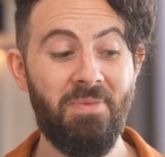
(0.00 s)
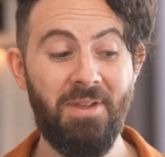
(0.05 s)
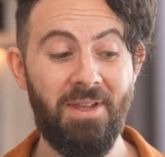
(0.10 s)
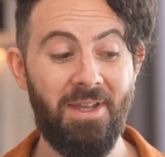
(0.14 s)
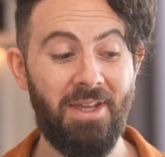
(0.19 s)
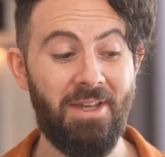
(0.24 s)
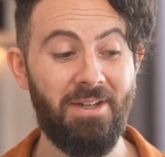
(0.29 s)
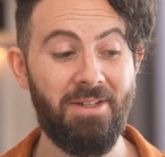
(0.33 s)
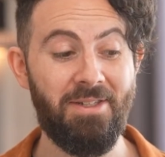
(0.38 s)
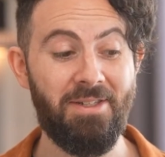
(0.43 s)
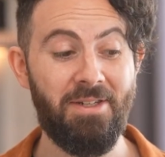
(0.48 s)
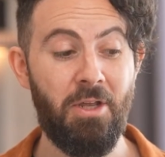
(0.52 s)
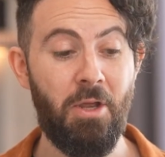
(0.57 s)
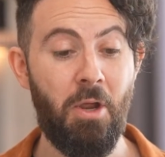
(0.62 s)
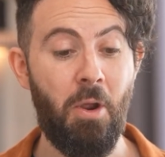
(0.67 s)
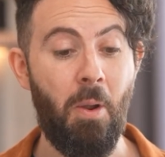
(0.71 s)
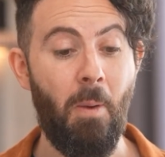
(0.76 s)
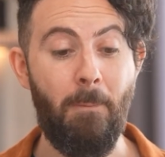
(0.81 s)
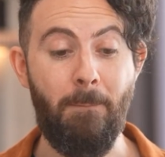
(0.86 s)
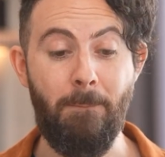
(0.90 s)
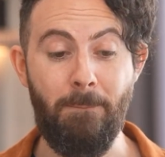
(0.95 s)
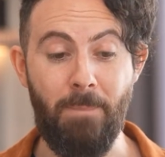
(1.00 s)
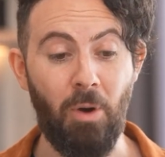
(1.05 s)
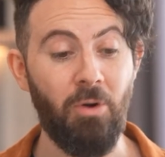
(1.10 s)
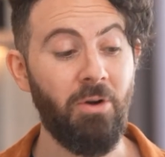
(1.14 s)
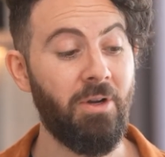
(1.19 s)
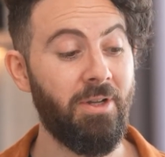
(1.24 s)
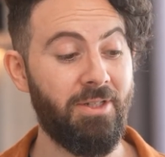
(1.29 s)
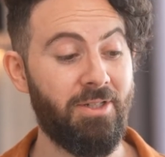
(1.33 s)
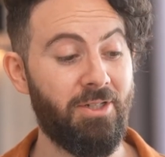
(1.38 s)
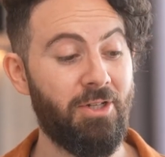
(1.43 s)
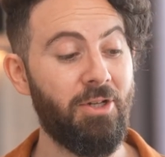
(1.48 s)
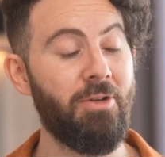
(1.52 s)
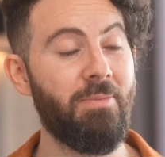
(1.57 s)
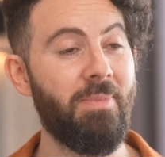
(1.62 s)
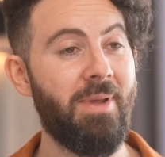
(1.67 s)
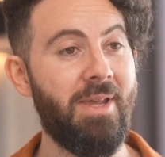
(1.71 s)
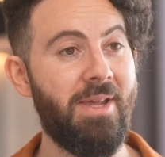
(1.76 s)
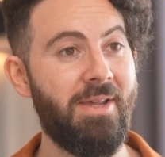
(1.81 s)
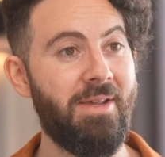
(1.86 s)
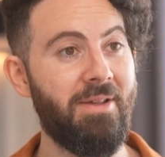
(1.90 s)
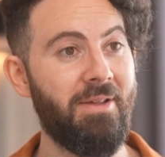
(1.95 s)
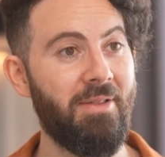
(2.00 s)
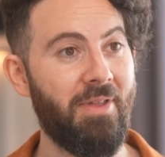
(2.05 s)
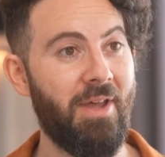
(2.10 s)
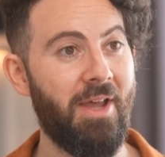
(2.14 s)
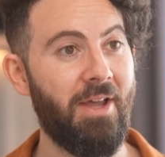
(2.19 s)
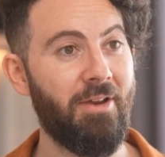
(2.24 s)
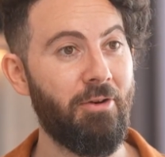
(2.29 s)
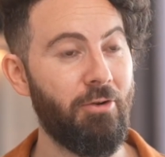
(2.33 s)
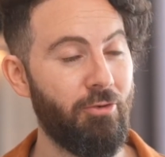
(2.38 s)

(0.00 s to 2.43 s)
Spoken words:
It is bonkers to me that